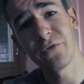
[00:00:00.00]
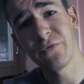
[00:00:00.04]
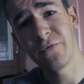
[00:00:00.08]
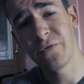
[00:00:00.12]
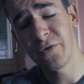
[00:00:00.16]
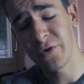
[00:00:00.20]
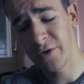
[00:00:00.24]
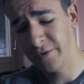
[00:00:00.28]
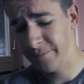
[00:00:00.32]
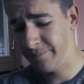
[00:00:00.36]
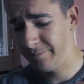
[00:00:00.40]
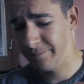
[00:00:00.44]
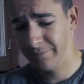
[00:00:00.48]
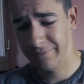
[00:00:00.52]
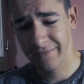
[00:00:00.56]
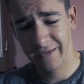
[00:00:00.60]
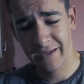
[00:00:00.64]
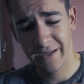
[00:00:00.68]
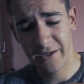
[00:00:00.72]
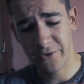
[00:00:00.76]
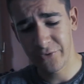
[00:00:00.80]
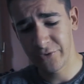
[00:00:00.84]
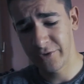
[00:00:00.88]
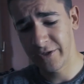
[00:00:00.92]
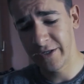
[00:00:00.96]
of all,
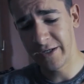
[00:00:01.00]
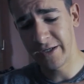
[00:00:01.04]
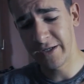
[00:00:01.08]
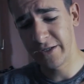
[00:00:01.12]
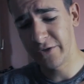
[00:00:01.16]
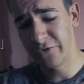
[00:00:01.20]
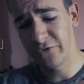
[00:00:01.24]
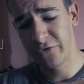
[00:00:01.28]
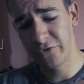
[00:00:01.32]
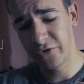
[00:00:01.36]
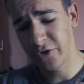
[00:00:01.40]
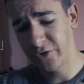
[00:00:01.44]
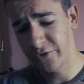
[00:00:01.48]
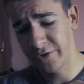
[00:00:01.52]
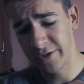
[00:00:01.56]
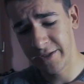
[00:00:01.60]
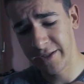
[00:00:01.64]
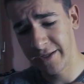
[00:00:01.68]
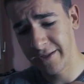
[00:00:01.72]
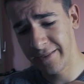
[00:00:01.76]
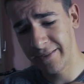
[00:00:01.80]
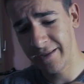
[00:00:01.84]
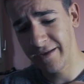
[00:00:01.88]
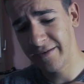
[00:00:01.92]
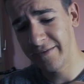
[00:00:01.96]
really sorry
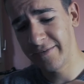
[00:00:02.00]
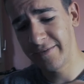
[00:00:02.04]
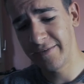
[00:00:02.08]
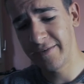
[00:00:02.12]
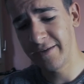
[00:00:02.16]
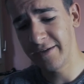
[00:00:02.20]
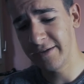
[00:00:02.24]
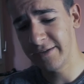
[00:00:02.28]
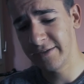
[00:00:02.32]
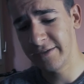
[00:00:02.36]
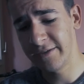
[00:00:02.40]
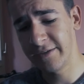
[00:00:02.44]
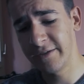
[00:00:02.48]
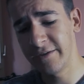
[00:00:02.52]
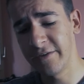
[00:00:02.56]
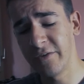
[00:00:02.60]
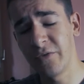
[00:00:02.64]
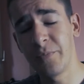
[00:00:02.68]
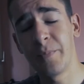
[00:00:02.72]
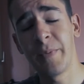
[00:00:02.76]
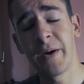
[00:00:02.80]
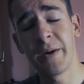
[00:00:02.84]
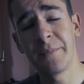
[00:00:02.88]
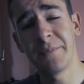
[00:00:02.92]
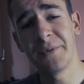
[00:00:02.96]
that I still
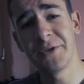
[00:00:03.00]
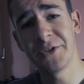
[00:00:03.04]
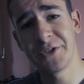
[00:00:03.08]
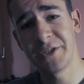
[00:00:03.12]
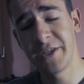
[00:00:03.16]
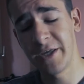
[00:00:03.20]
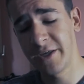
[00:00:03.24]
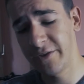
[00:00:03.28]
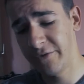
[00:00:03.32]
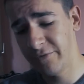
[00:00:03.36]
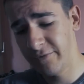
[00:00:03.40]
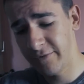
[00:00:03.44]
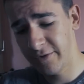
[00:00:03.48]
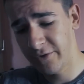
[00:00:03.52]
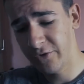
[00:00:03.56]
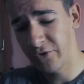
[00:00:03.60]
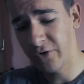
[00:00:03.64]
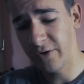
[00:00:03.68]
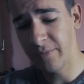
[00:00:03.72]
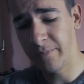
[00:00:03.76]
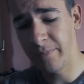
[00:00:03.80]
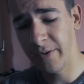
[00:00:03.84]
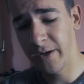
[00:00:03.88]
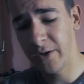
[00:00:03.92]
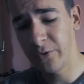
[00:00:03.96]
didn't publish that
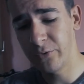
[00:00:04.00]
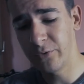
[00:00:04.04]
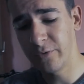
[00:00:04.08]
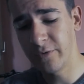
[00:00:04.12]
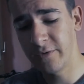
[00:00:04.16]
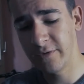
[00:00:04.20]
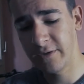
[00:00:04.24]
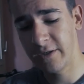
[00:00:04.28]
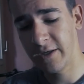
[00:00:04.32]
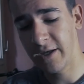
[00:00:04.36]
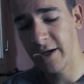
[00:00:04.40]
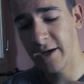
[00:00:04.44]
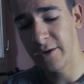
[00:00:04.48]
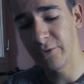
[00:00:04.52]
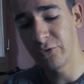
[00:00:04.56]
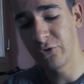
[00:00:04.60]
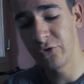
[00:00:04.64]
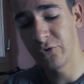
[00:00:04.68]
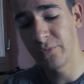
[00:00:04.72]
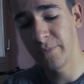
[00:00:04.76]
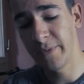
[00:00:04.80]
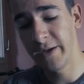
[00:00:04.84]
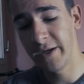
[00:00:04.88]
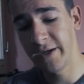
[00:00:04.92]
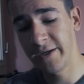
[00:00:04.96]
video about how
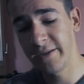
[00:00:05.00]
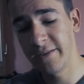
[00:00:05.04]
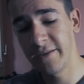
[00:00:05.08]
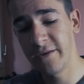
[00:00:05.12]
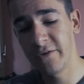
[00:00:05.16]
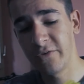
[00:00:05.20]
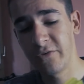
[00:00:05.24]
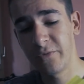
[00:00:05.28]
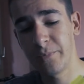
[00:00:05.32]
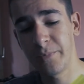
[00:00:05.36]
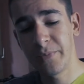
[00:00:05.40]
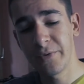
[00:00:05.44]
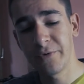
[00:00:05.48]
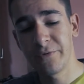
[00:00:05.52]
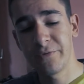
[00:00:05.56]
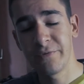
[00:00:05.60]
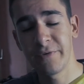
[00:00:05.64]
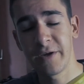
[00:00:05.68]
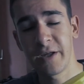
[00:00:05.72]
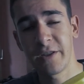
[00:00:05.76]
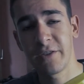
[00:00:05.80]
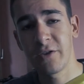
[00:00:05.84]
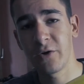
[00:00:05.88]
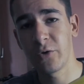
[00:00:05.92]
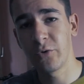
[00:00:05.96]
to make this
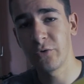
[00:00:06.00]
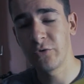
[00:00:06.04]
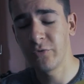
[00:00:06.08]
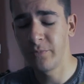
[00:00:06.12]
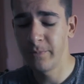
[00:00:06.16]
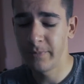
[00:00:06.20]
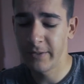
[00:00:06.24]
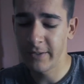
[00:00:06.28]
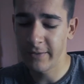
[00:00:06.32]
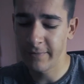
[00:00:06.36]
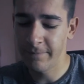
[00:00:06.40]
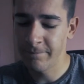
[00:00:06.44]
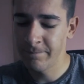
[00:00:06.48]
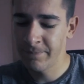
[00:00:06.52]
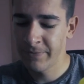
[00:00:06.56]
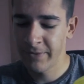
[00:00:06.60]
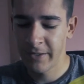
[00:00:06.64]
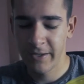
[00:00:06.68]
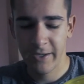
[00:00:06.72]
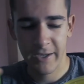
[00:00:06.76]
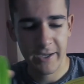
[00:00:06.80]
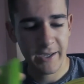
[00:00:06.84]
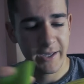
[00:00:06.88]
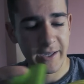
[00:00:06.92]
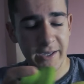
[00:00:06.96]
perfect oatmeal.
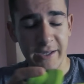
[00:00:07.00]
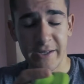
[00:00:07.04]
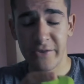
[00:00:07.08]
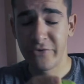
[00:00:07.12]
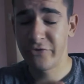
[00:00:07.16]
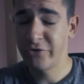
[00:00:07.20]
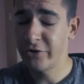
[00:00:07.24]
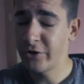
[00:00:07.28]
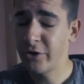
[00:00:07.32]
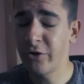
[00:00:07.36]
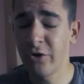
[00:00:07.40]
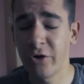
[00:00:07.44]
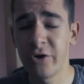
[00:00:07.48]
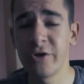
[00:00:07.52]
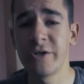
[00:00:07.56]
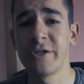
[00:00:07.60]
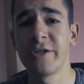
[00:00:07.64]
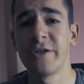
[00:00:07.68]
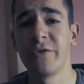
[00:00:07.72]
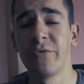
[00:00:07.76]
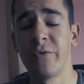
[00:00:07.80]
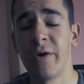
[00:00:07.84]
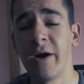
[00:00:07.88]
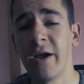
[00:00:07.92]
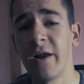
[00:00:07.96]
It's
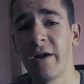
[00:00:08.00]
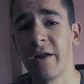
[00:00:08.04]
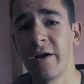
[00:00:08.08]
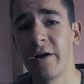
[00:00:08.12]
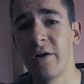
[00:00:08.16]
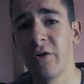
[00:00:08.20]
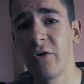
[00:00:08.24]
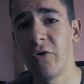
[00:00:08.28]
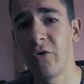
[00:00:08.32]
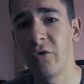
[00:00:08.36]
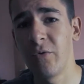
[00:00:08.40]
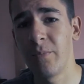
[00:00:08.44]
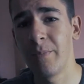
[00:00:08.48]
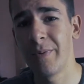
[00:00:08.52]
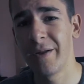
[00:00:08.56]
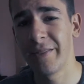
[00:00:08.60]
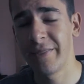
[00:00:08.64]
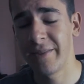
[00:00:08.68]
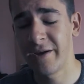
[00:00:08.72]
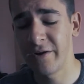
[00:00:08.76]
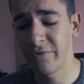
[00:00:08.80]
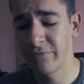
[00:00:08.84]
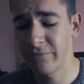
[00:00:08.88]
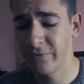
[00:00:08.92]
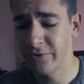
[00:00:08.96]
recorded a while ago,
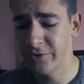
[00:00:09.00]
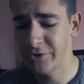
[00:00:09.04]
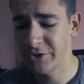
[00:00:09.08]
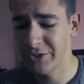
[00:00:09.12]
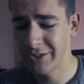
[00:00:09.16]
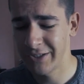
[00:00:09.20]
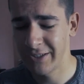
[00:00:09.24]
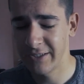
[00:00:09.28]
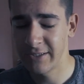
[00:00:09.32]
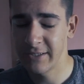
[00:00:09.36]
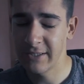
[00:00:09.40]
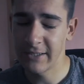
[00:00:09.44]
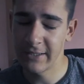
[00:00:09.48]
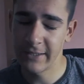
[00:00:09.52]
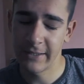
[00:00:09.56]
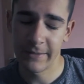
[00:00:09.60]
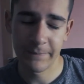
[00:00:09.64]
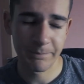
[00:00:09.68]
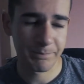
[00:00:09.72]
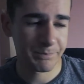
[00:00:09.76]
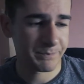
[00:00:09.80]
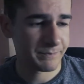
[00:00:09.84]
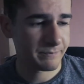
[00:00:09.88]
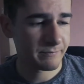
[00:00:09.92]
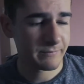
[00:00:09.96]
but
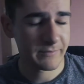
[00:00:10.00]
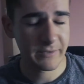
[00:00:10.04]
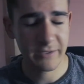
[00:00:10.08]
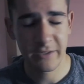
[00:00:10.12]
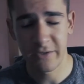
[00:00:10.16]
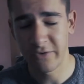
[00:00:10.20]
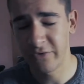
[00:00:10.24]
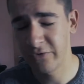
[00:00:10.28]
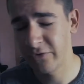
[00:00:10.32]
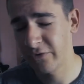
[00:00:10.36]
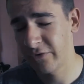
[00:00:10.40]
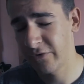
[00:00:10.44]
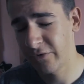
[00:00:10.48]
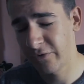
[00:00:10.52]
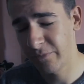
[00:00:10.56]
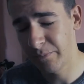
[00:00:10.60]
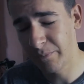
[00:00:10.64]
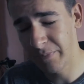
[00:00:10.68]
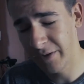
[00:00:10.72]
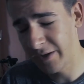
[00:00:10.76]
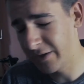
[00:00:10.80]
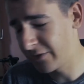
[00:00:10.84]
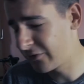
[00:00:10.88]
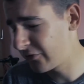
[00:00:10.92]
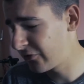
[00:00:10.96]
unfortunately, it's
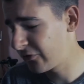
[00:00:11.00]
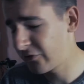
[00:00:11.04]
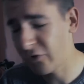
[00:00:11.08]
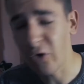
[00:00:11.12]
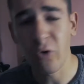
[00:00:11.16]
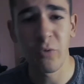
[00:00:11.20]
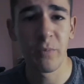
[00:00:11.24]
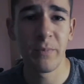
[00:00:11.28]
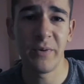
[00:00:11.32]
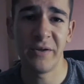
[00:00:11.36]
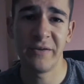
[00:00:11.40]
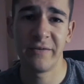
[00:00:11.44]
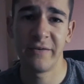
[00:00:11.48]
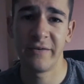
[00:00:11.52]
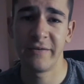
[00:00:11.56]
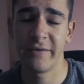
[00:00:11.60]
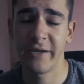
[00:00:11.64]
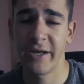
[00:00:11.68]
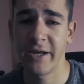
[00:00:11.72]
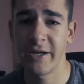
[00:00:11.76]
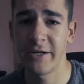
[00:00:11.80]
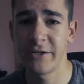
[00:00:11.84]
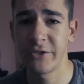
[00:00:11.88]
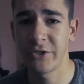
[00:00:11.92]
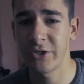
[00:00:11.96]
been so busy
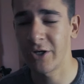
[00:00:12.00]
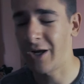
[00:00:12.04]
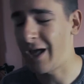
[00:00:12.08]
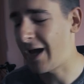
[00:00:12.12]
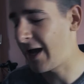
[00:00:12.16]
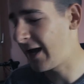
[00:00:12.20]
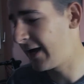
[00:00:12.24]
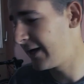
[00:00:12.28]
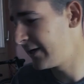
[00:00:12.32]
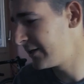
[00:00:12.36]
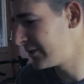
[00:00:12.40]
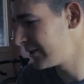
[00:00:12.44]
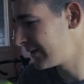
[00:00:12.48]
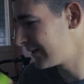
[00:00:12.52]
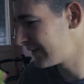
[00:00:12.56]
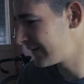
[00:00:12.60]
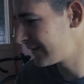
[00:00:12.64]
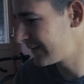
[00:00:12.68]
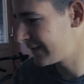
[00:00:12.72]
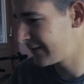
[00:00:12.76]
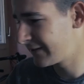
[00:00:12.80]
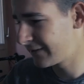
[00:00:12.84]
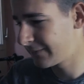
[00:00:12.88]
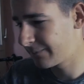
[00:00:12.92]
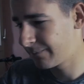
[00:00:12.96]
schedule, I
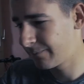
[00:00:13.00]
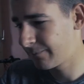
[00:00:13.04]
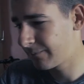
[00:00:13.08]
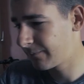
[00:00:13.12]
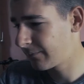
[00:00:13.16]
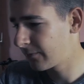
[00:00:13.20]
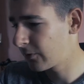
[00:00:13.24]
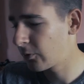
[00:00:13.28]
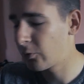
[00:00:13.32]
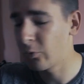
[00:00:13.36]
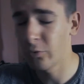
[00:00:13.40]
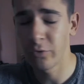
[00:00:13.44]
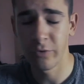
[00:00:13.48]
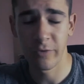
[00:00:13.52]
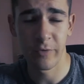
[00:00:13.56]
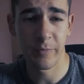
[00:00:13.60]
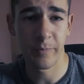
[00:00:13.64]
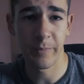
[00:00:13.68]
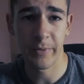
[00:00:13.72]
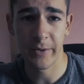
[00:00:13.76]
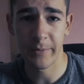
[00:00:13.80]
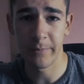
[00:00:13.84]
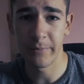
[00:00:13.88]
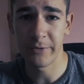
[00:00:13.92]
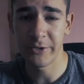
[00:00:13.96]
just
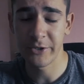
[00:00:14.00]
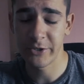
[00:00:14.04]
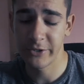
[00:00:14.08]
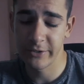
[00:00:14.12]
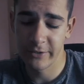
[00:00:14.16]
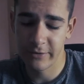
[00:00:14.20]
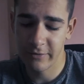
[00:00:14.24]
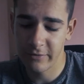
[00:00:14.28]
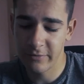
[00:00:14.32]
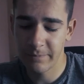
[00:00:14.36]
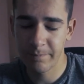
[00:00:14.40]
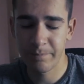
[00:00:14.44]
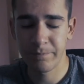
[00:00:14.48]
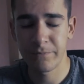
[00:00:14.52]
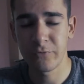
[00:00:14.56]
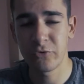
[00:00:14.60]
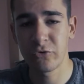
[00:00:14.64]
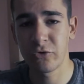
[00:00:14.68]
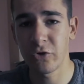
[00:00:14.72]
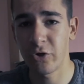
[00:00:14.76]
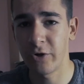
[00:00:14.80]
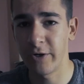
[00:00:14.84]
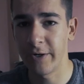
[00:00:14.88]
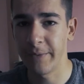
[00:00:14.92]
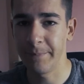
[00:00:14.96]
couldn't publish it.
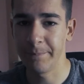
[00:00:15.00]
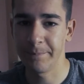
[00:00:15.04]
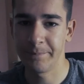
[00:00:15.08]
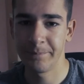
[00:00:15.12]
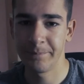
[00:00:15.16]
Sorry.